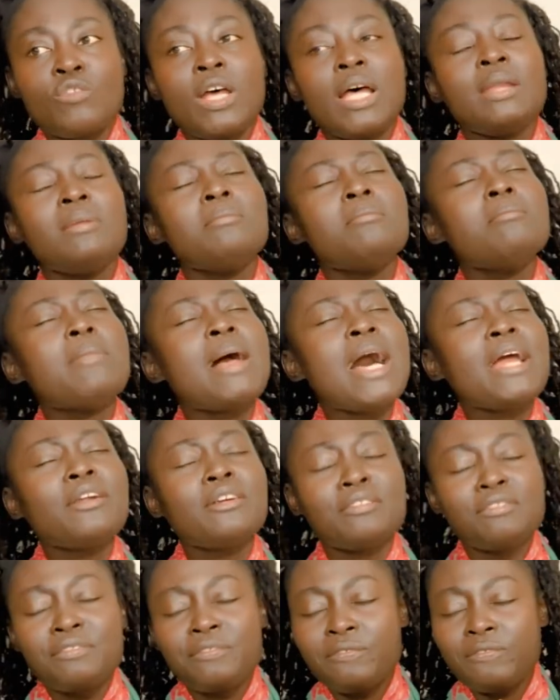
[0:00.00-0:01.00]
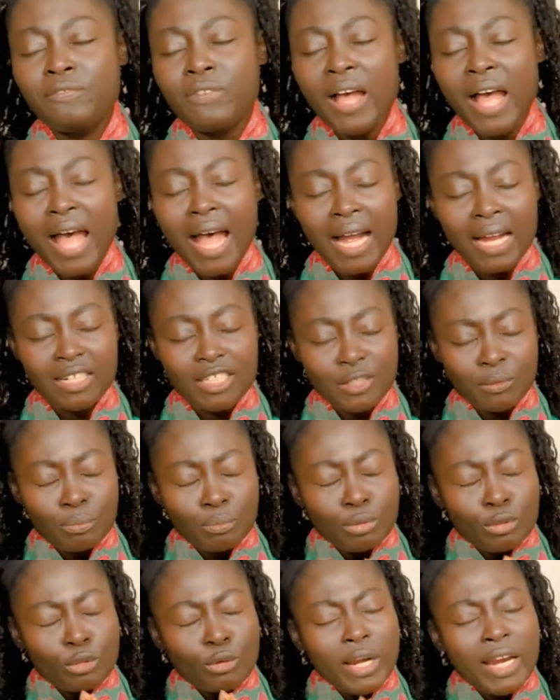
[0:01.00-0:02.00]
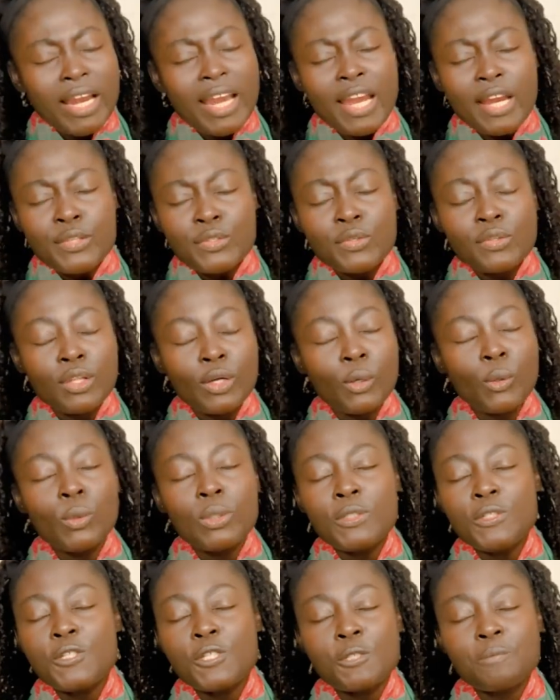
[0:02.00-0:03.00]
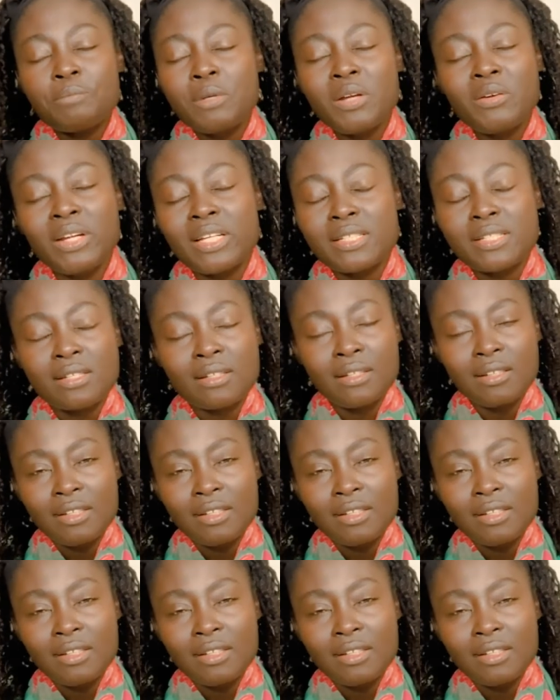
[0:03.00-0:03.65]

And matter of fact, pray to the Holy Spirit